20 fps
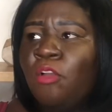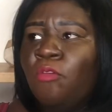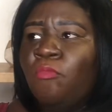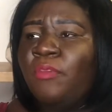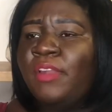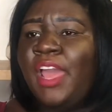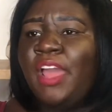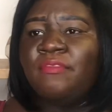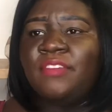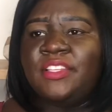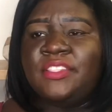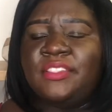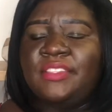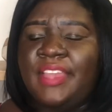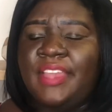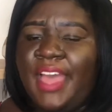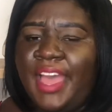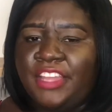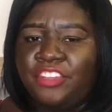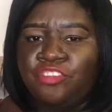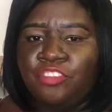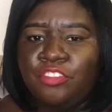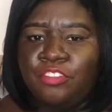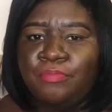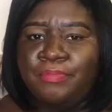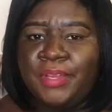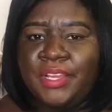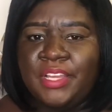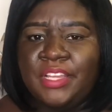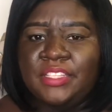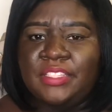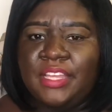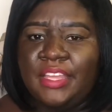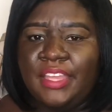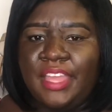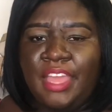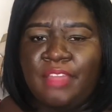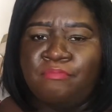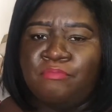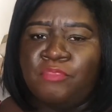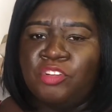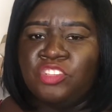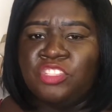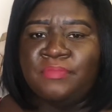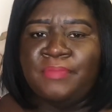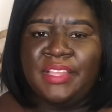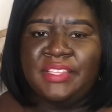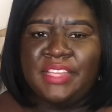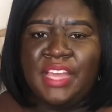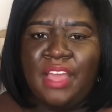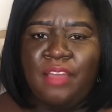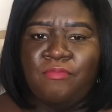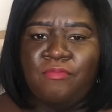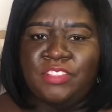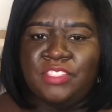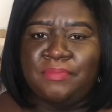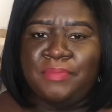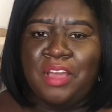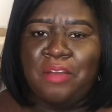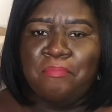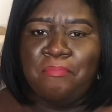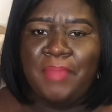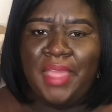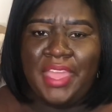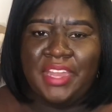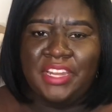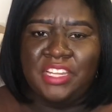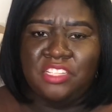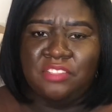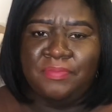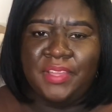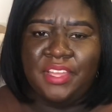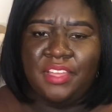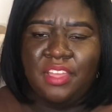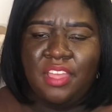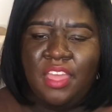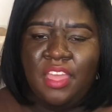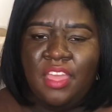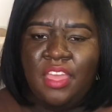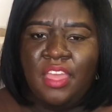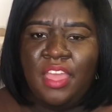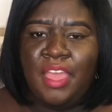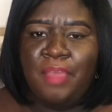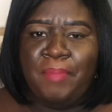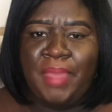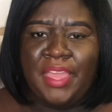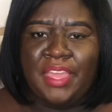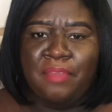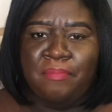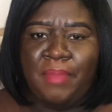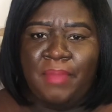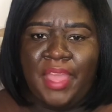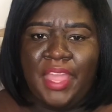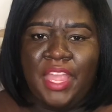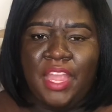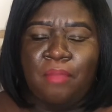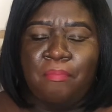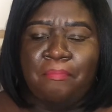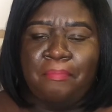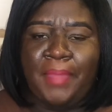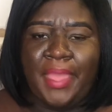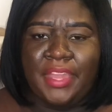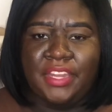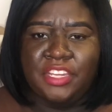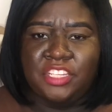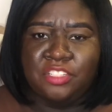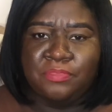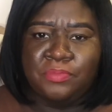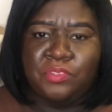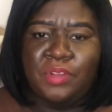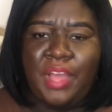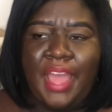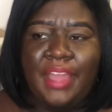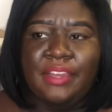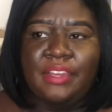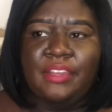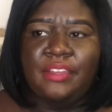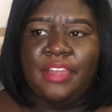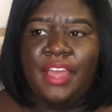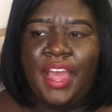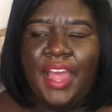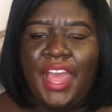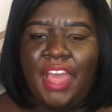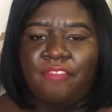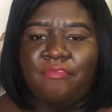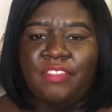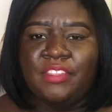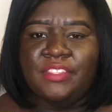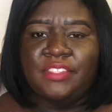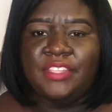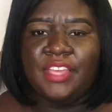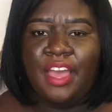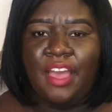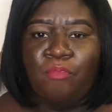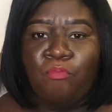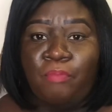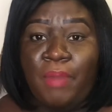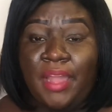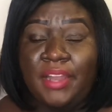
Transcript: When I was natural, because again, most of my time was about management and making my hair manageable, I did not have the time.